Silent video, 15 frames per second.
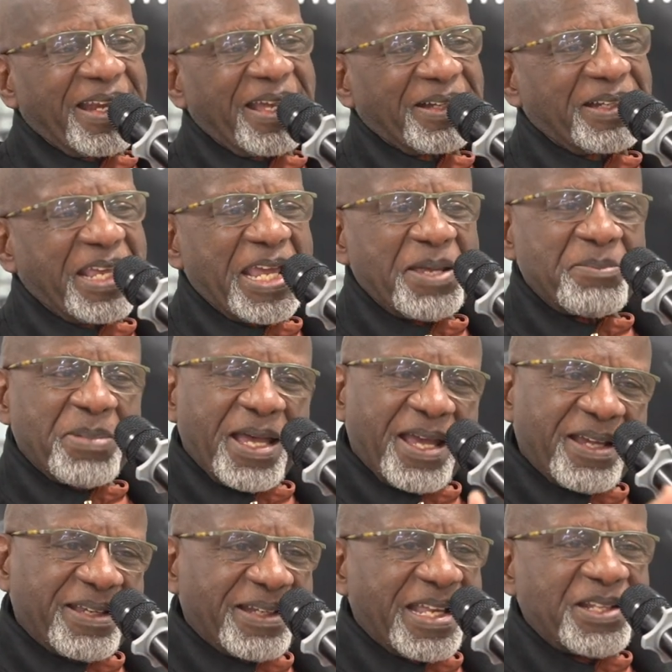And I came
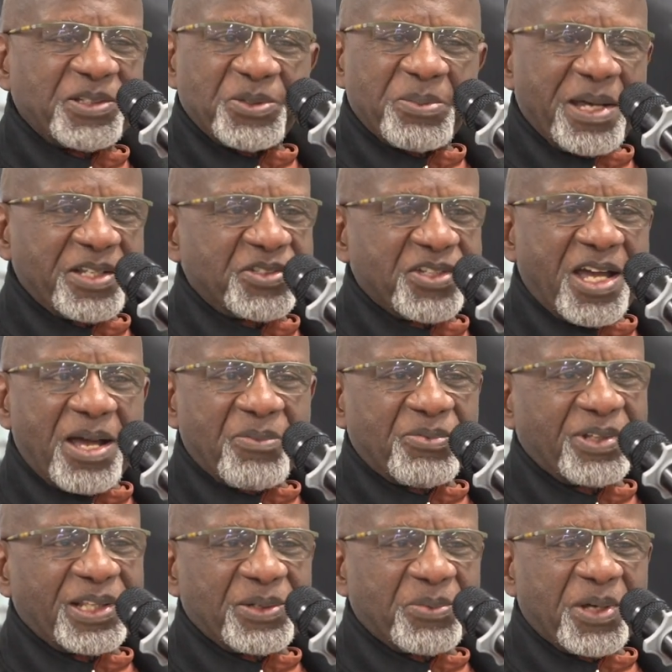back, and I do my job
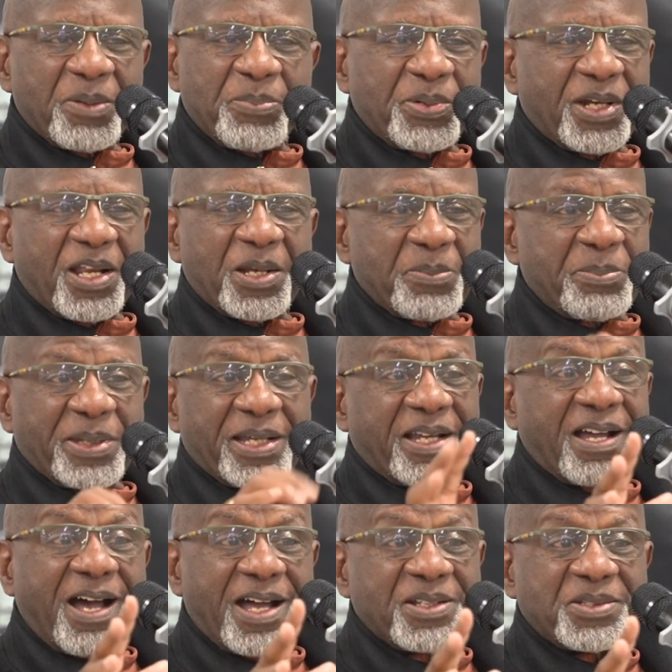really well, put on a big
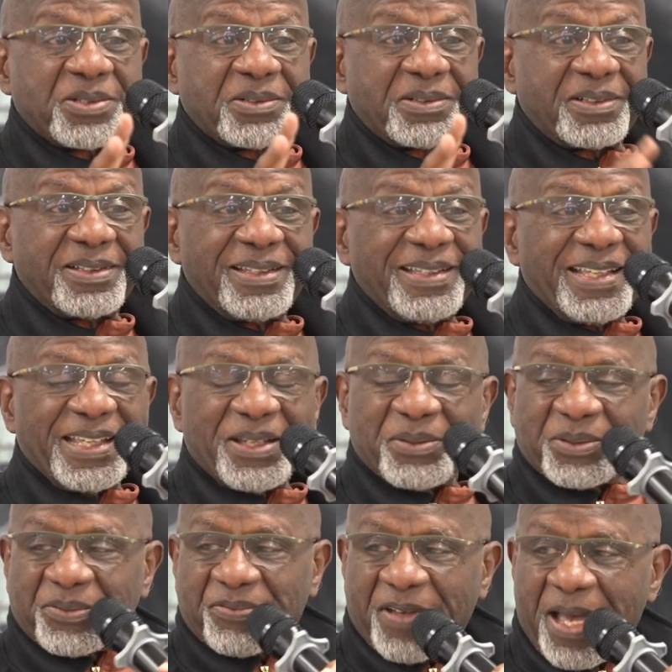concert. It
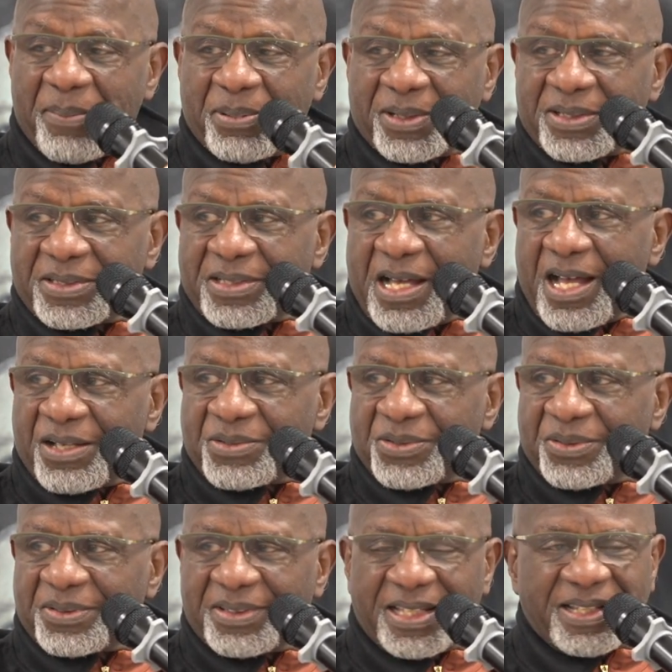was a fabulous
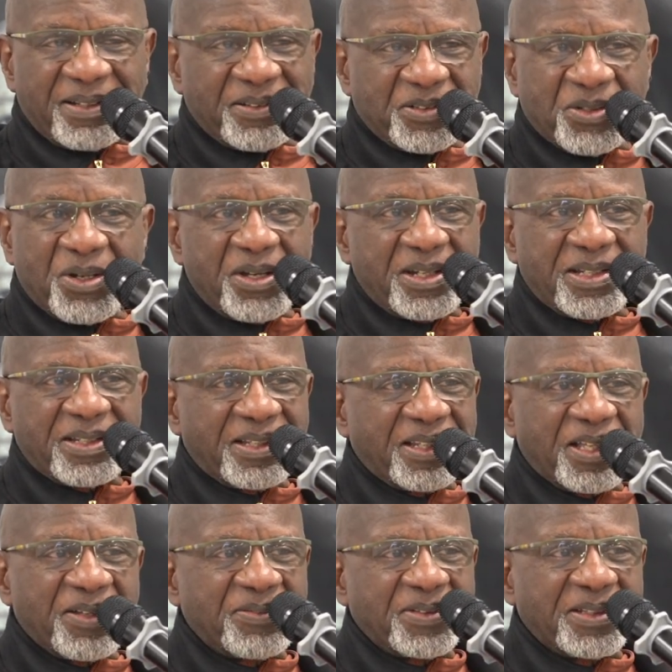concert, and they enjoyed it and
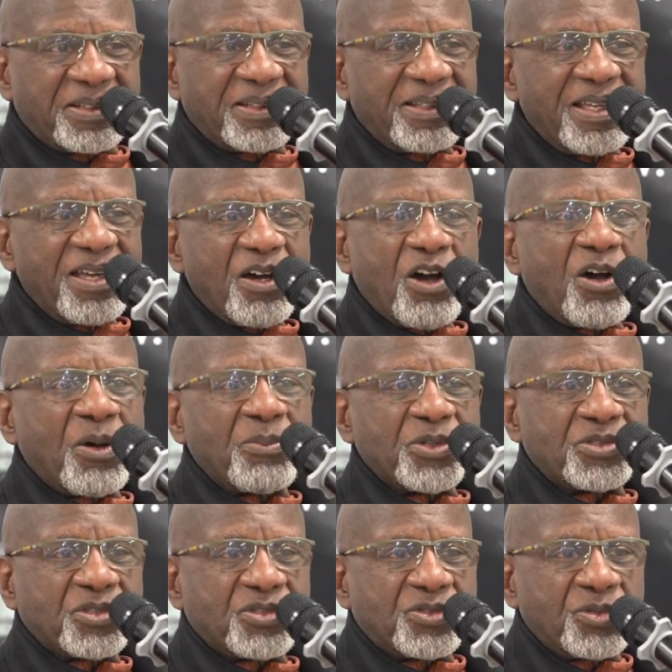loved it. Oh,
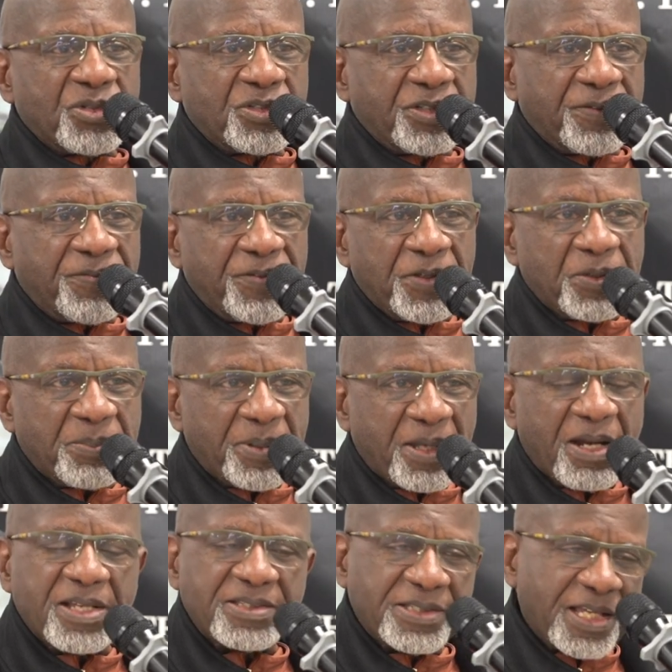Mr. Stewart, do you feel
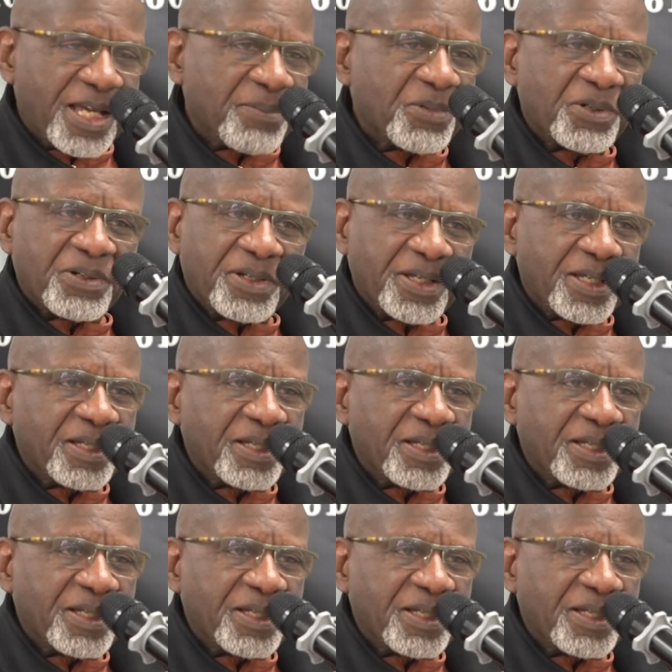better? I say, I'm okay.